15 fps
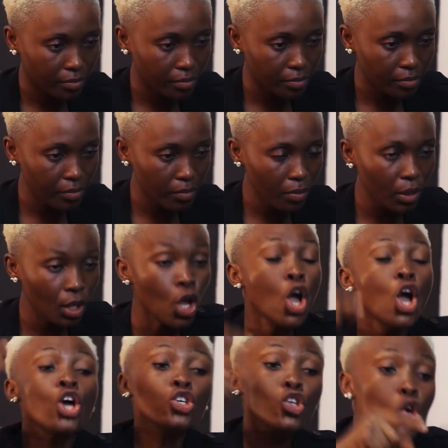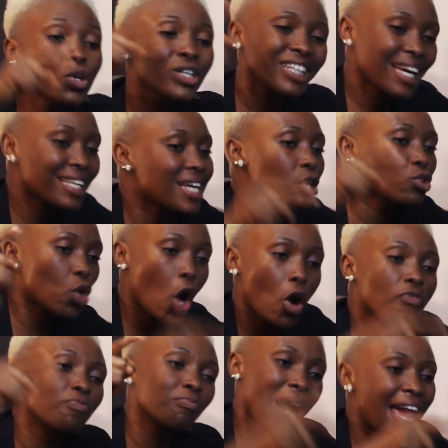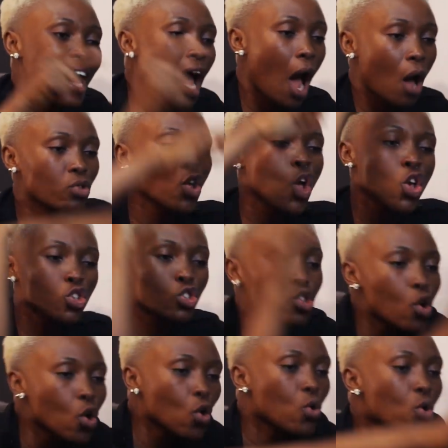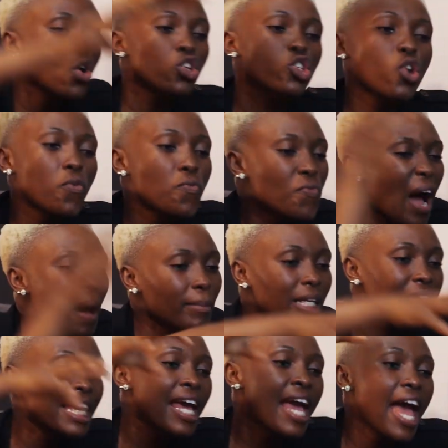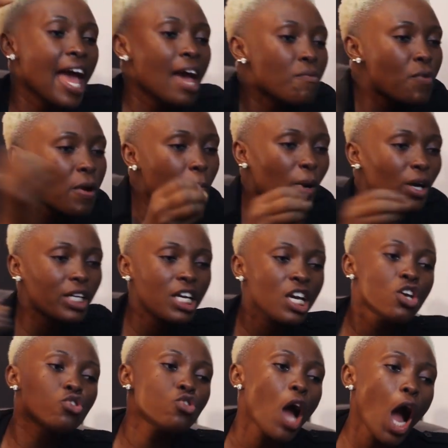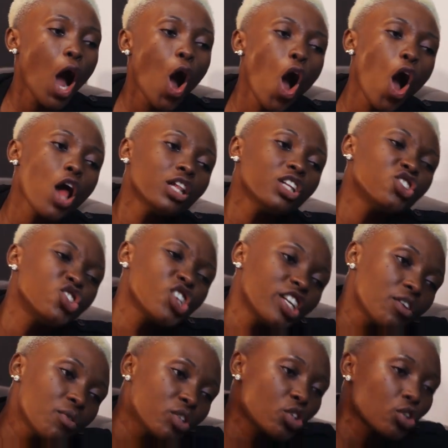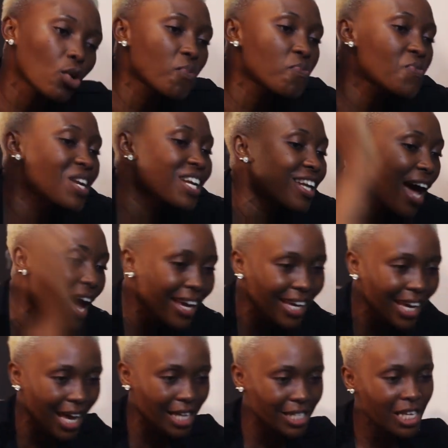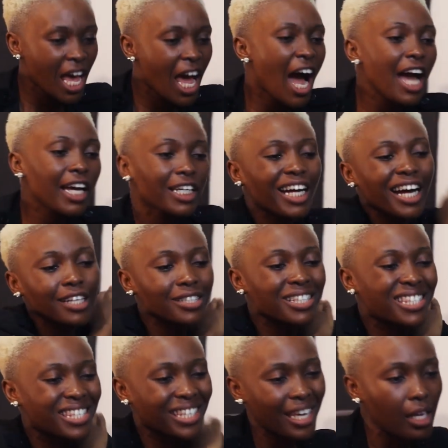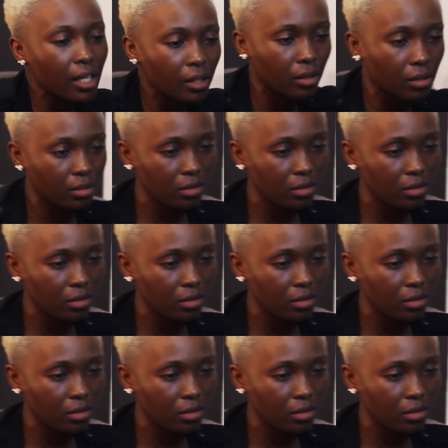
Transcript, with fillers: I should. You get out of my house. You, your family, everybody. You are all generation of liars. I can't deal.